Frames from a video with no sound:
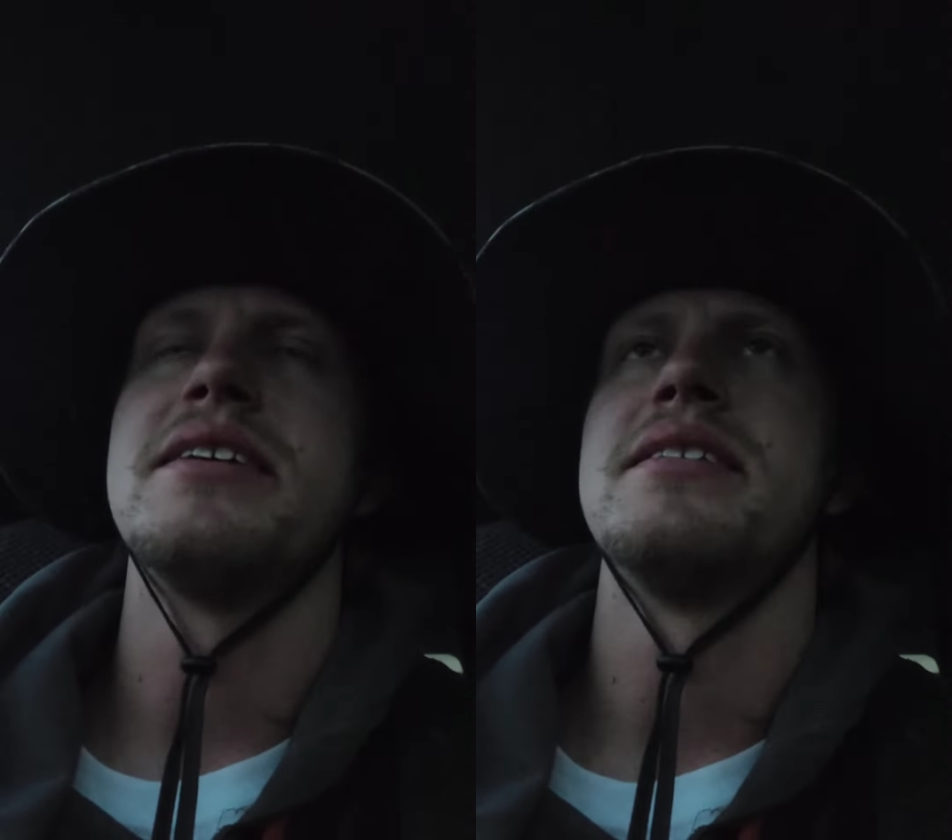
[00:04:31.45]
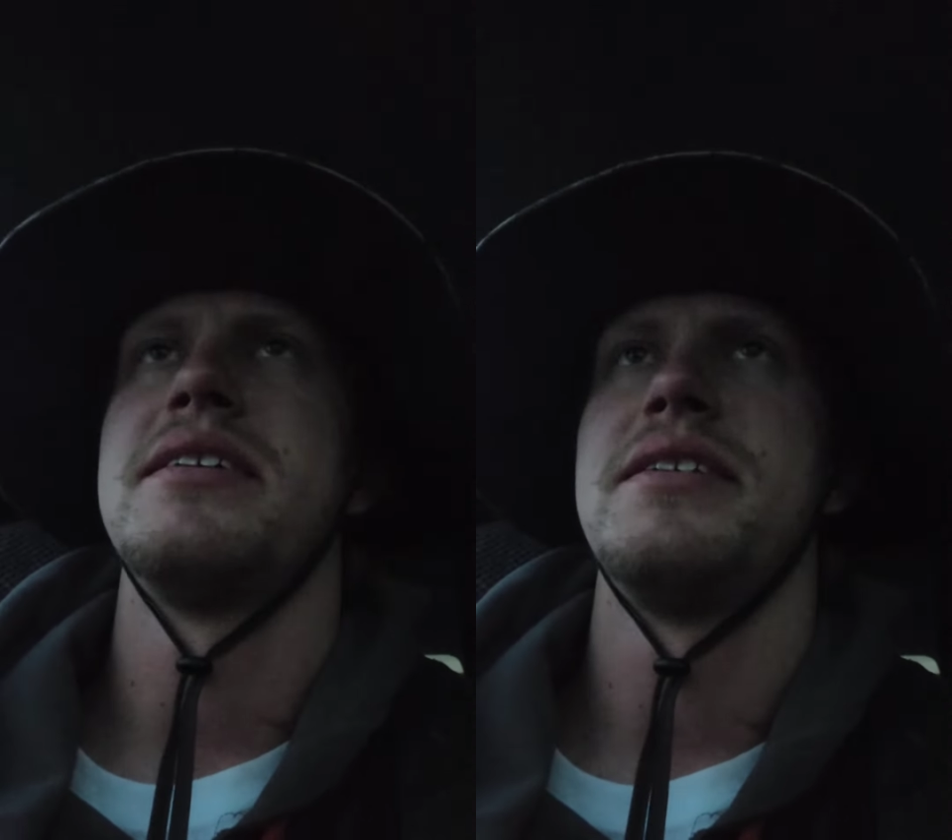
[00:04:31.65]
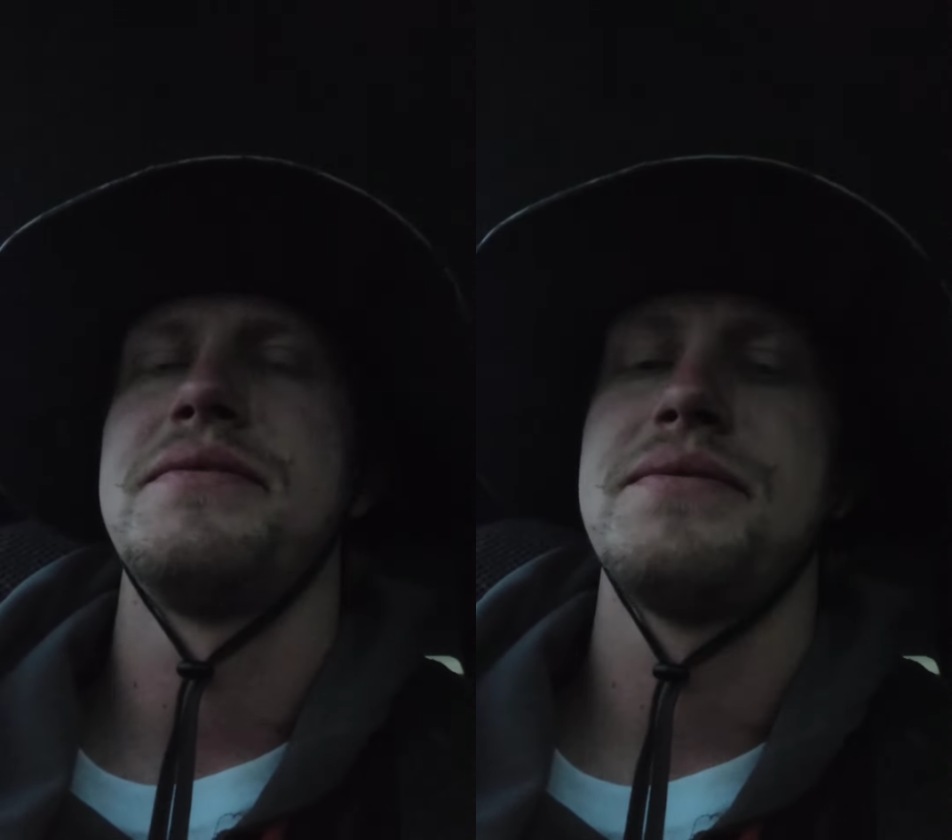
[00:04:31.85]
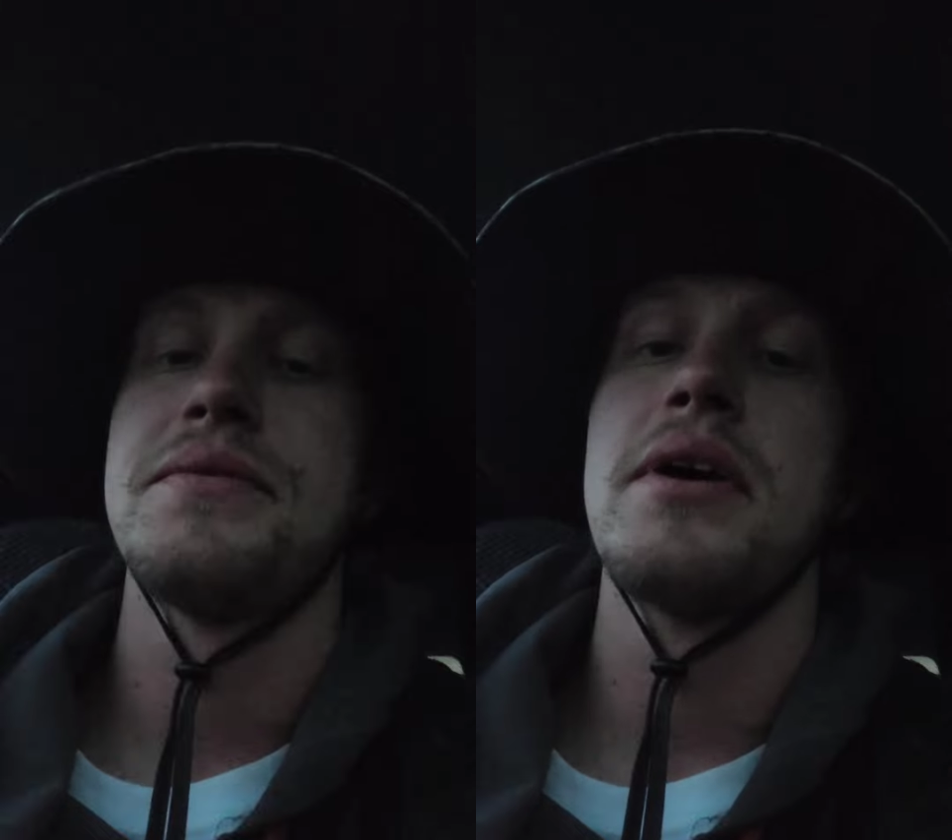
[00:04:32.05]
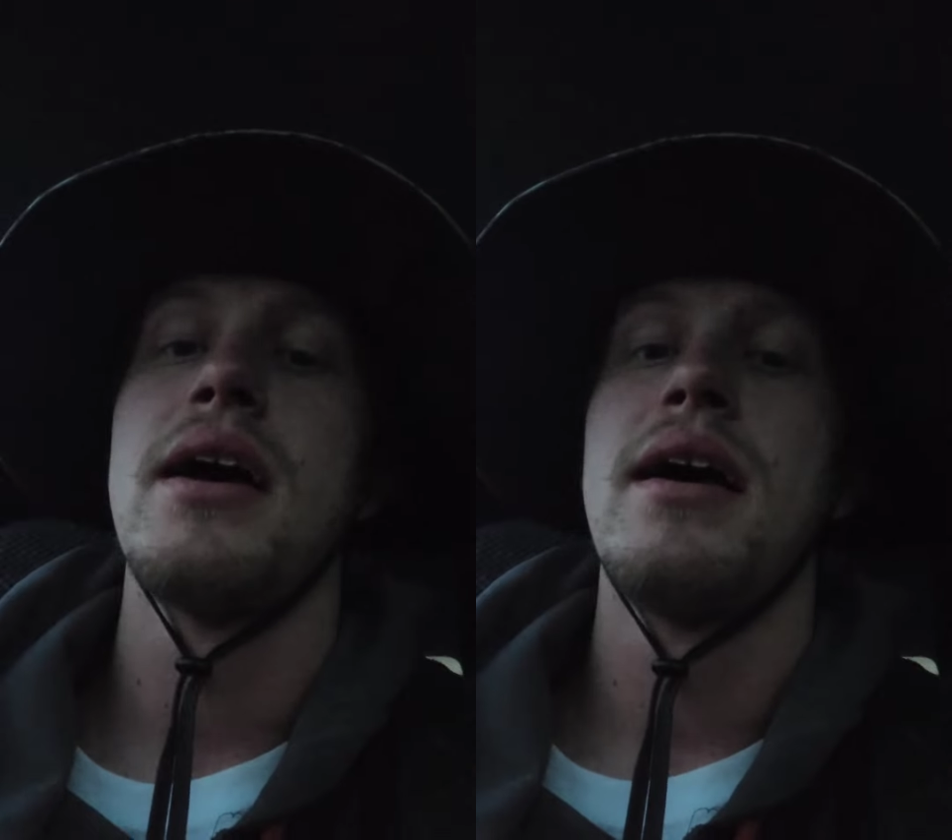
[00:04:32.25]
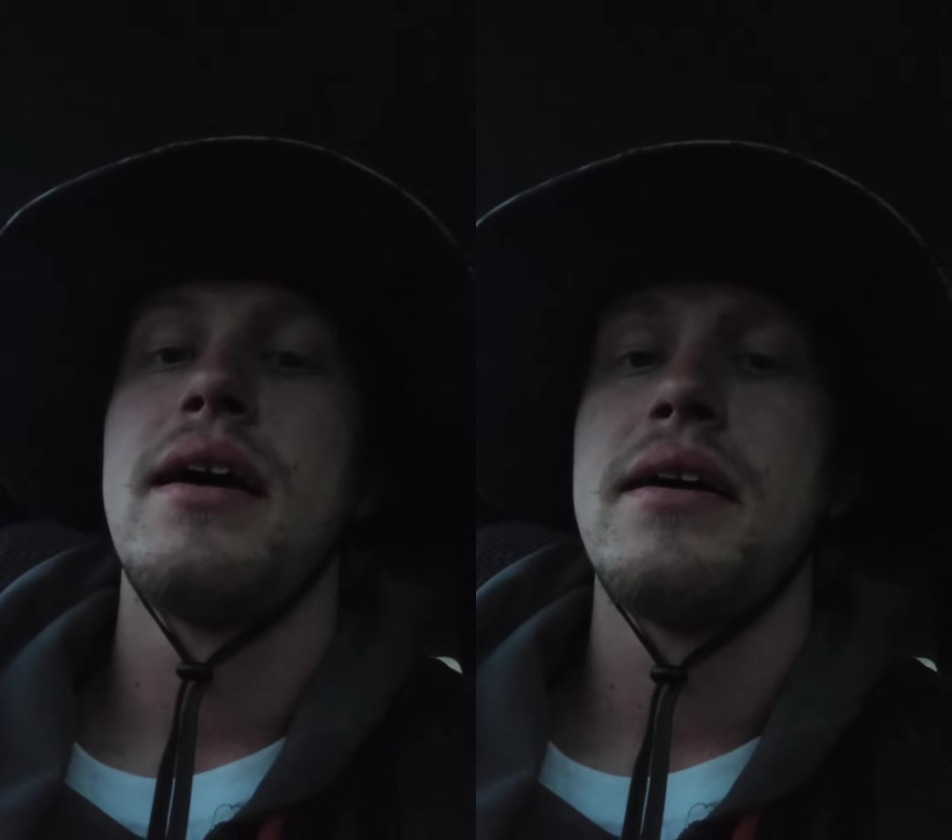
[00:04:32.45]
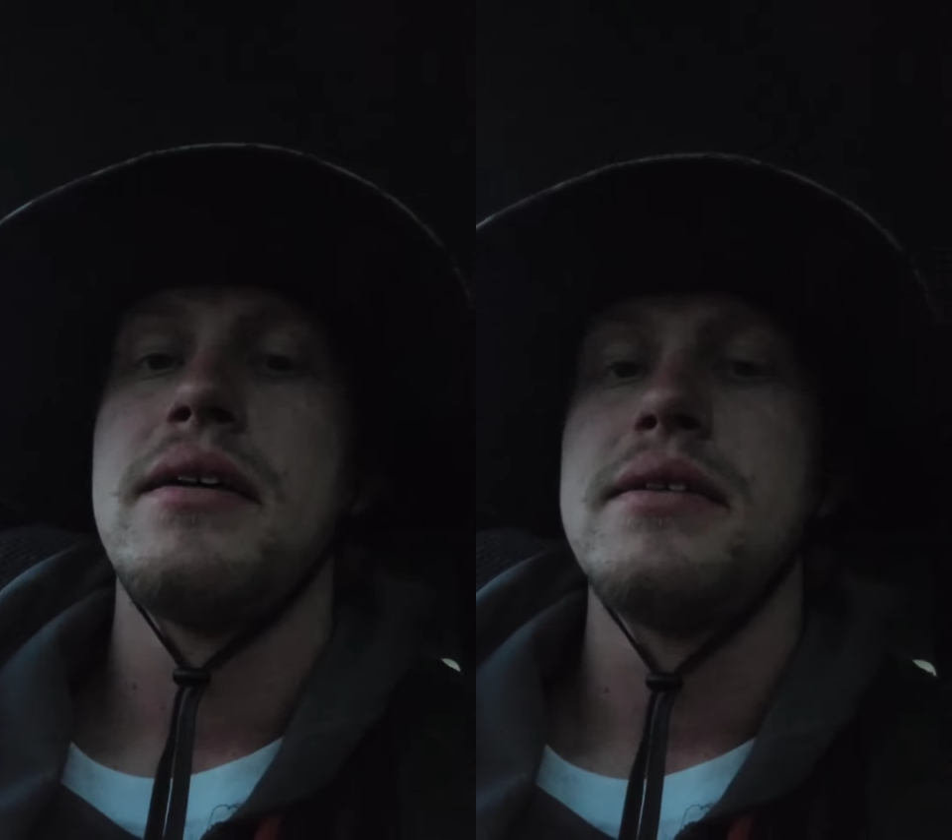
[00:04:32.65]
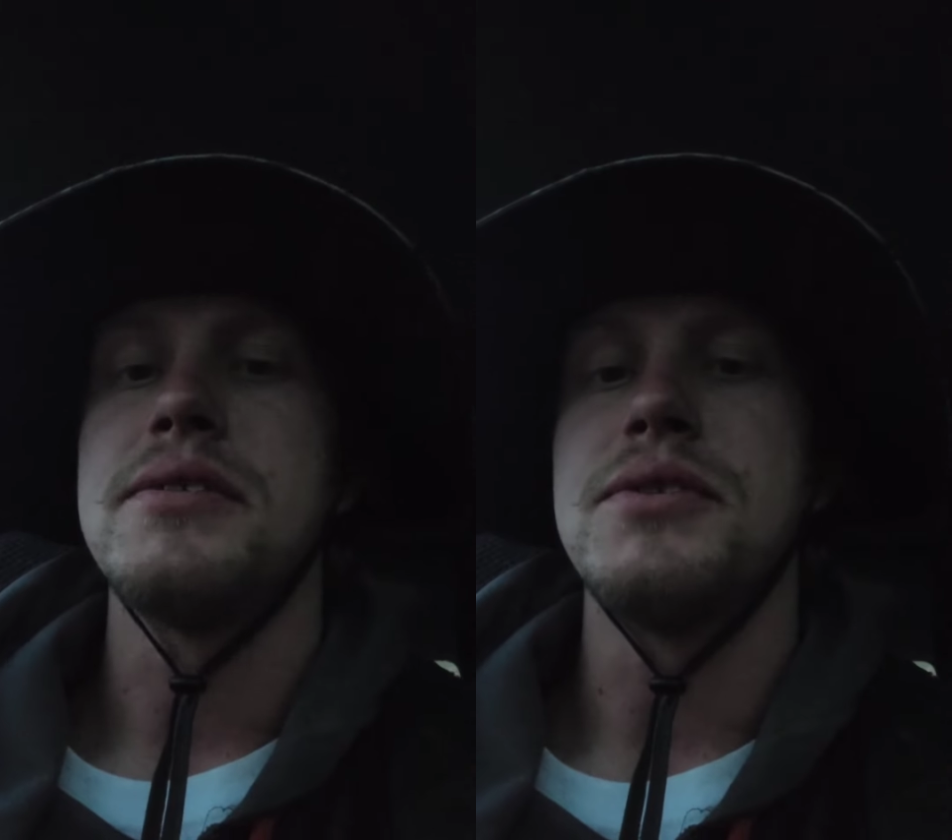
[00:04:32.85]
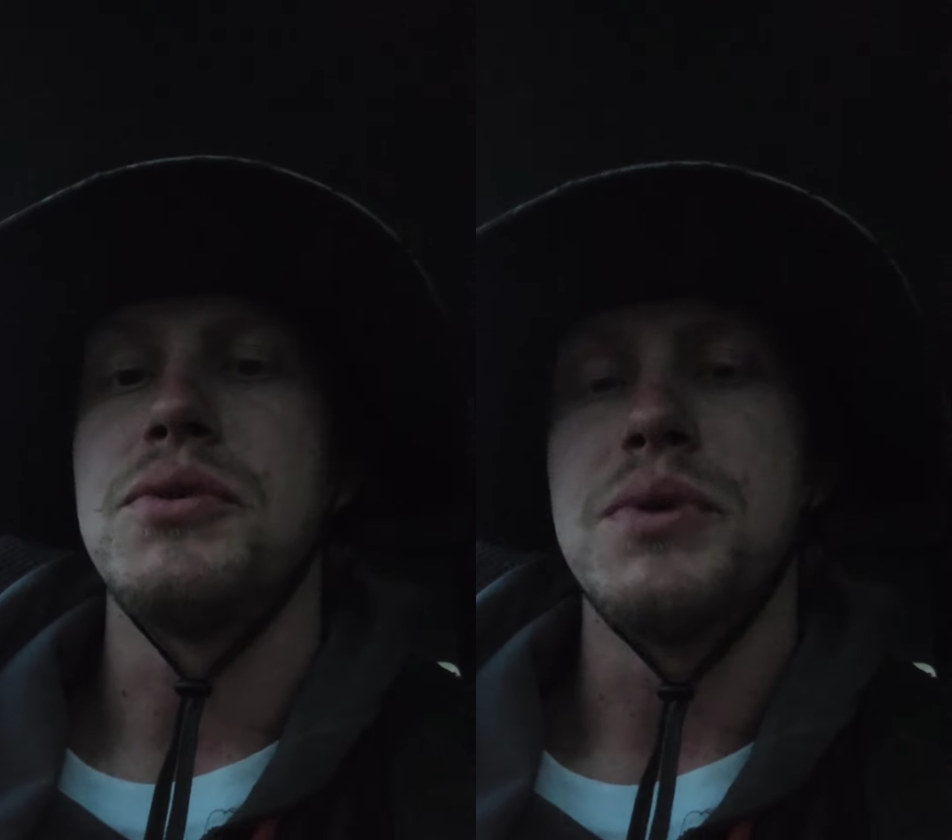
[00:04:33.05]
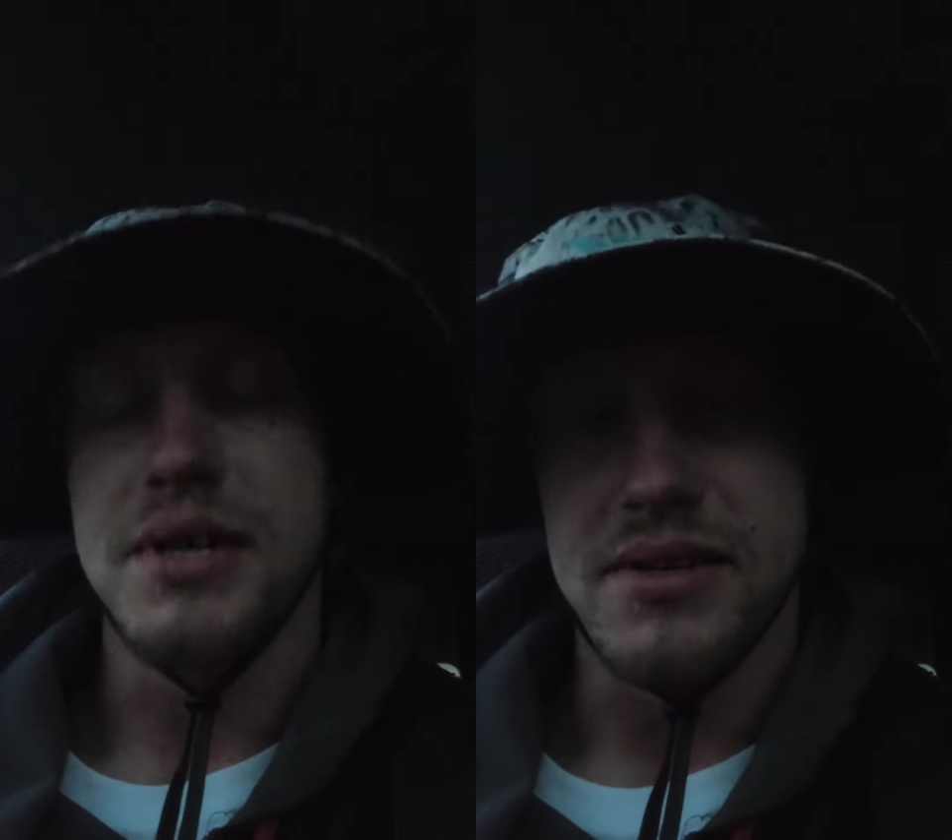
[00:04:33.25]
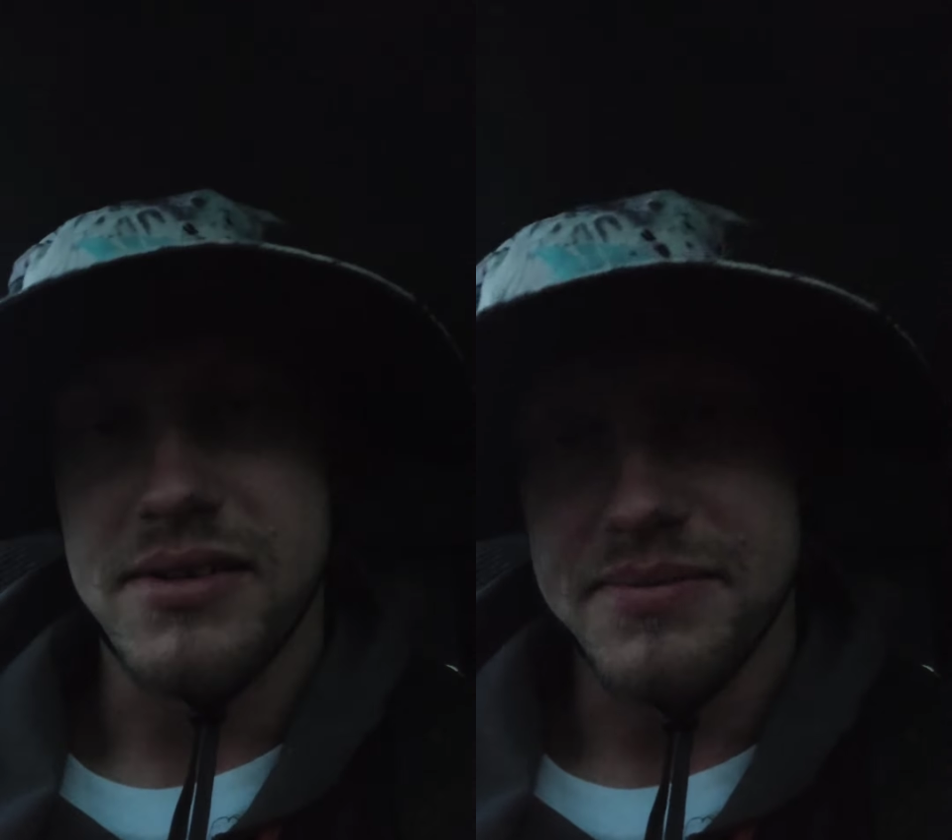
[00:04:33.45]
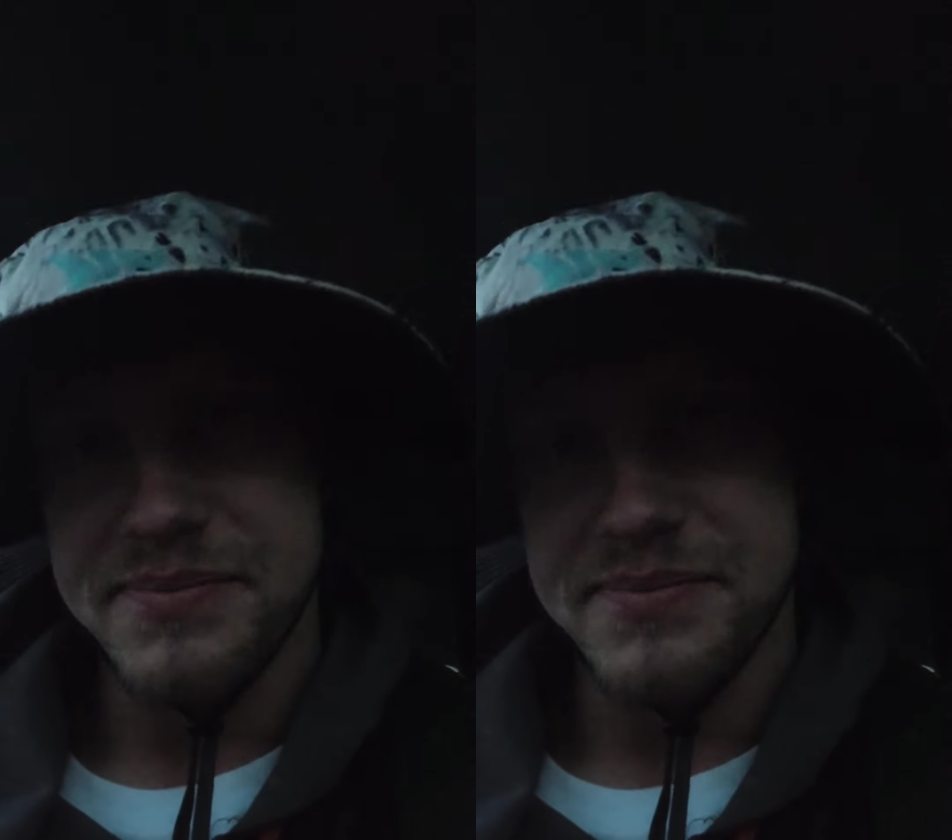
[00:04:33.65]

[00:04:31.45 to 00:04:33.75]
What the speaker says: enough, you will.